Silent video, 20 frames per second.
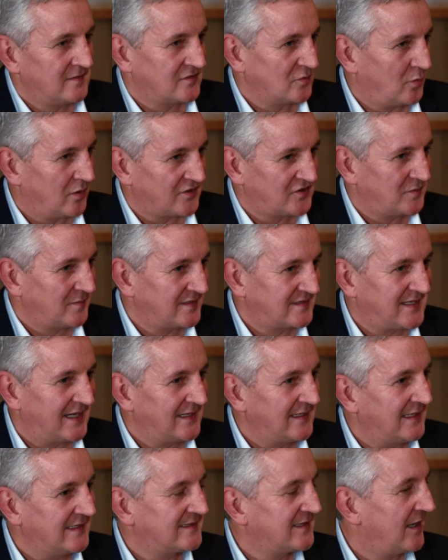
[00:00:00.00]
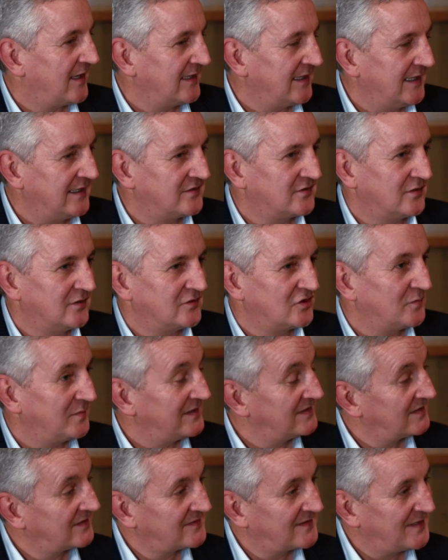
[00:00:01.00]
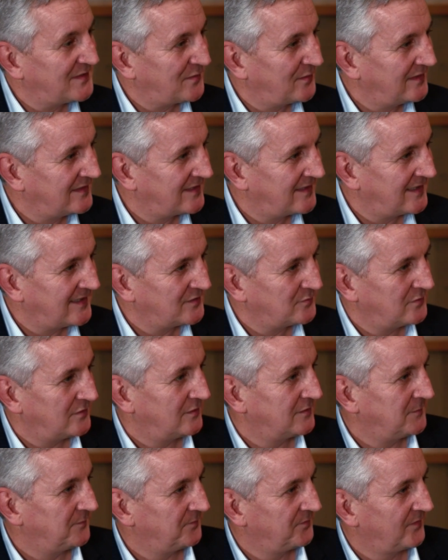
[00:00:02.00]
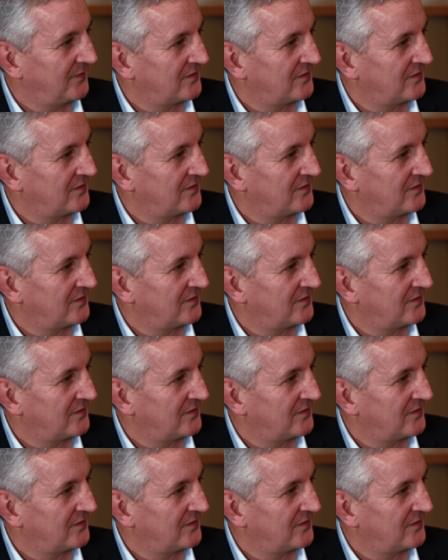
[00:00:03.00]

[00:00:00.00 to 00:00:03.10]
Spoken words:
So what are some of the techniques that I need to be successful in today's world?